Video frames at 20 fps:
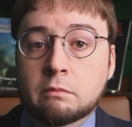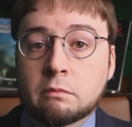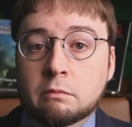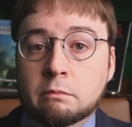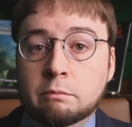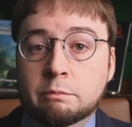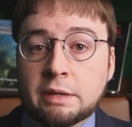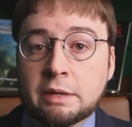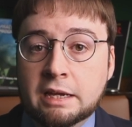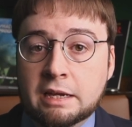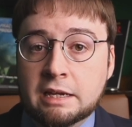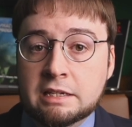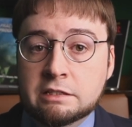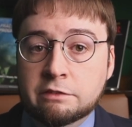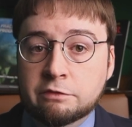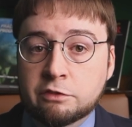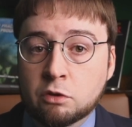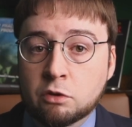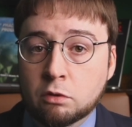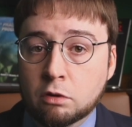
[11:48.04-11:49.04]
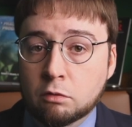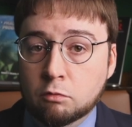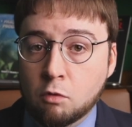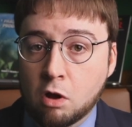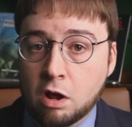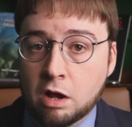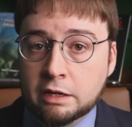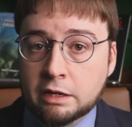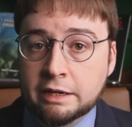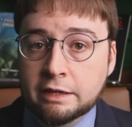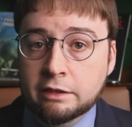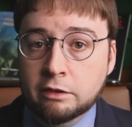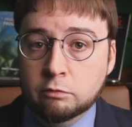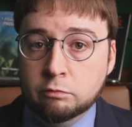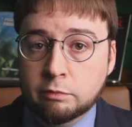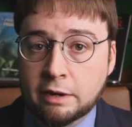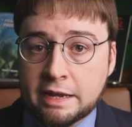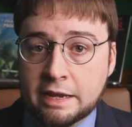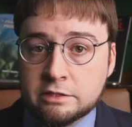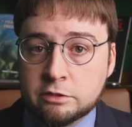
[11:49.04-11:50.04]
because if you're walking the
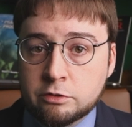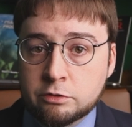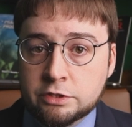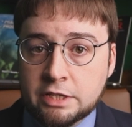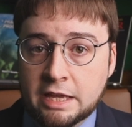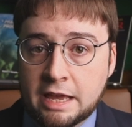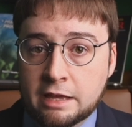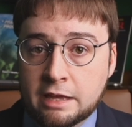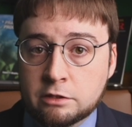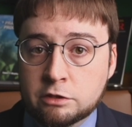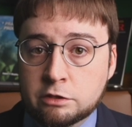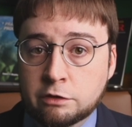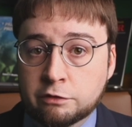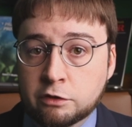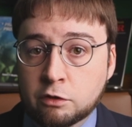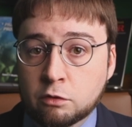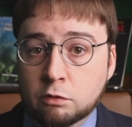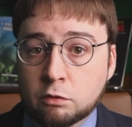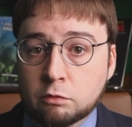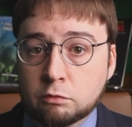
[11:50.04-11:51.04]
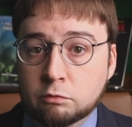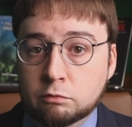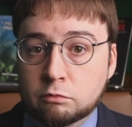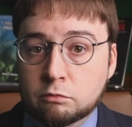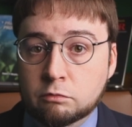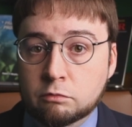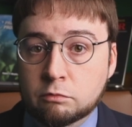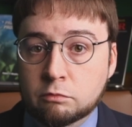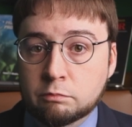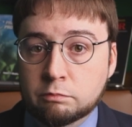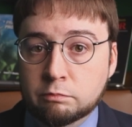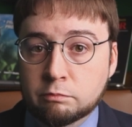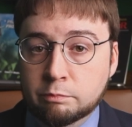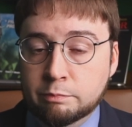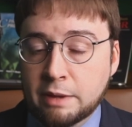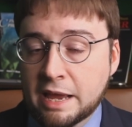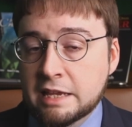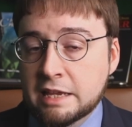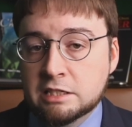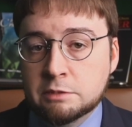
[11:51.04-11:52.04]
razor's edge, if your
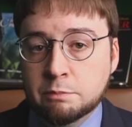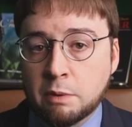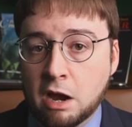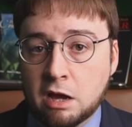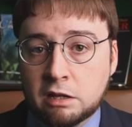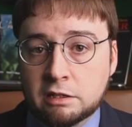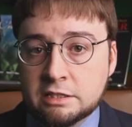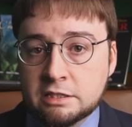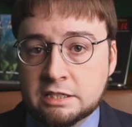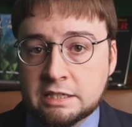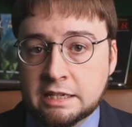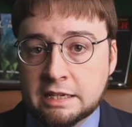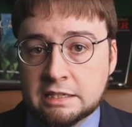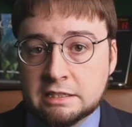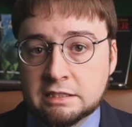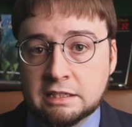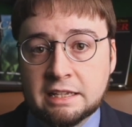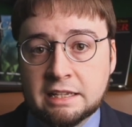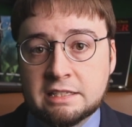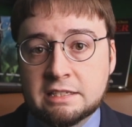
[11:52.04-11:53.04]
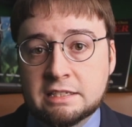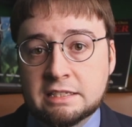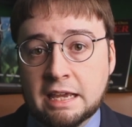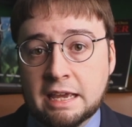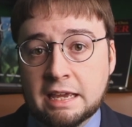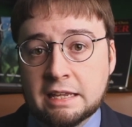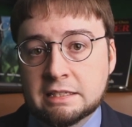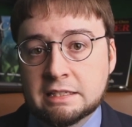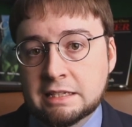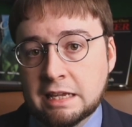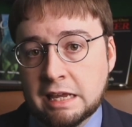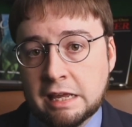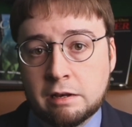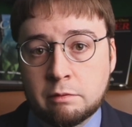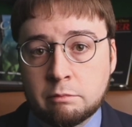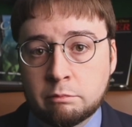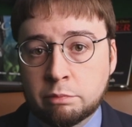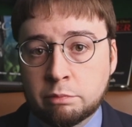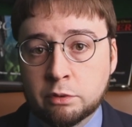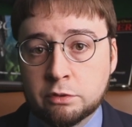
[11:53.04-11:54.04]
base policy is, let's say,
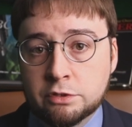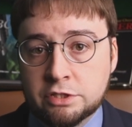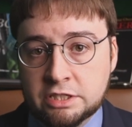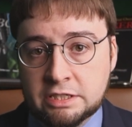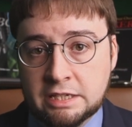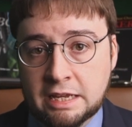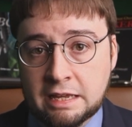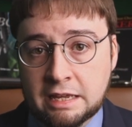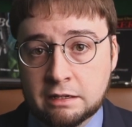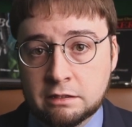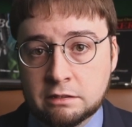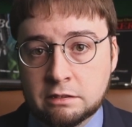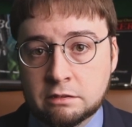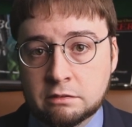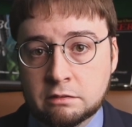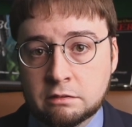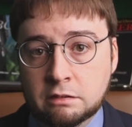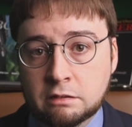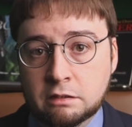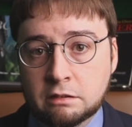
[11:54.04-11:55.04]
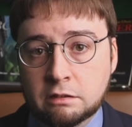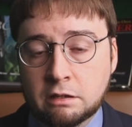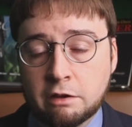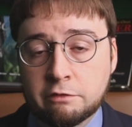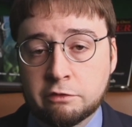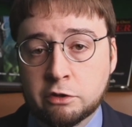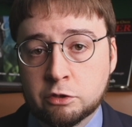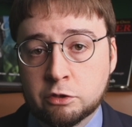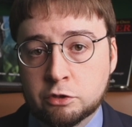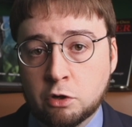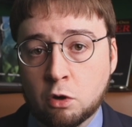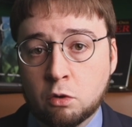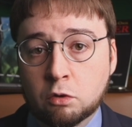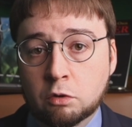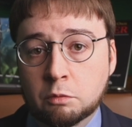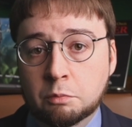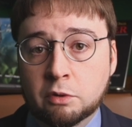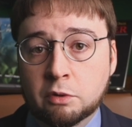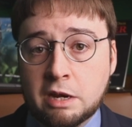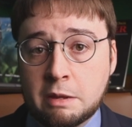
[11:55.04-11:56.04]
10% of your total
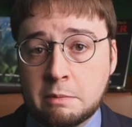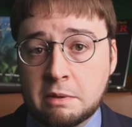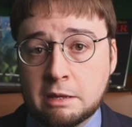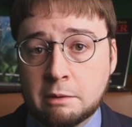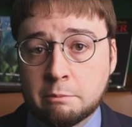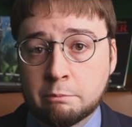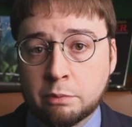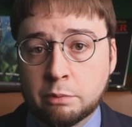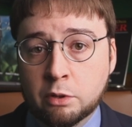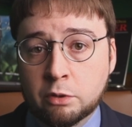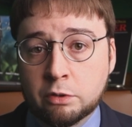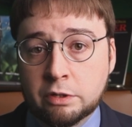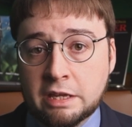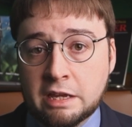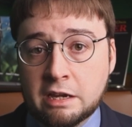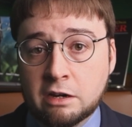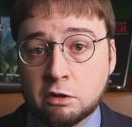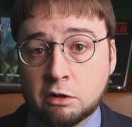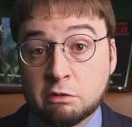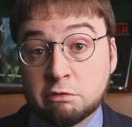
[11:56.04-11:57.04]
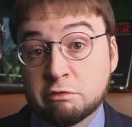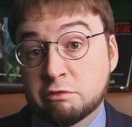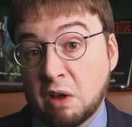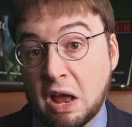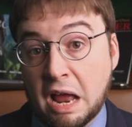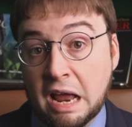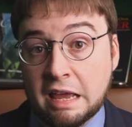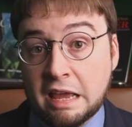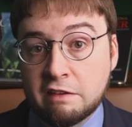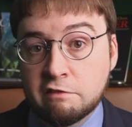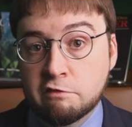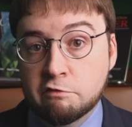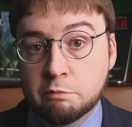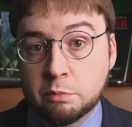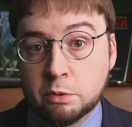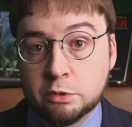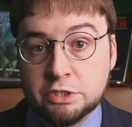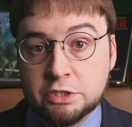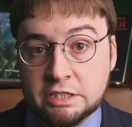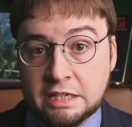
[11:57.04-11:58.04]
premium per year,
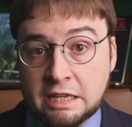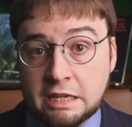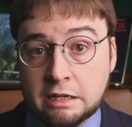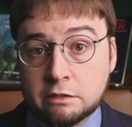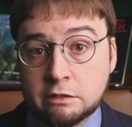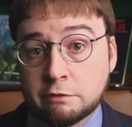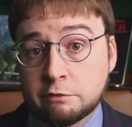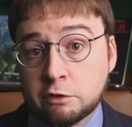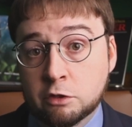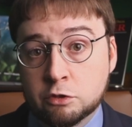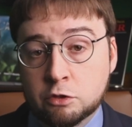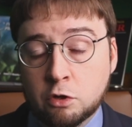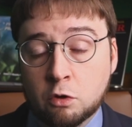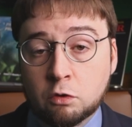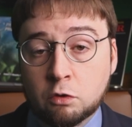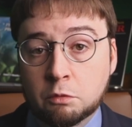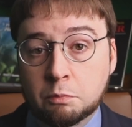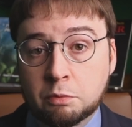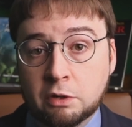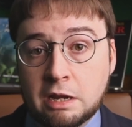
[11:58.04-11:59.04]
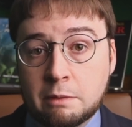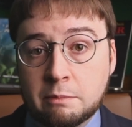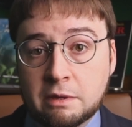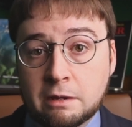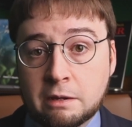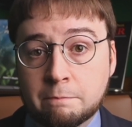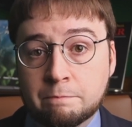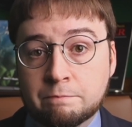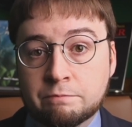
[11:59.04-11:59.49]
5% of your total premium,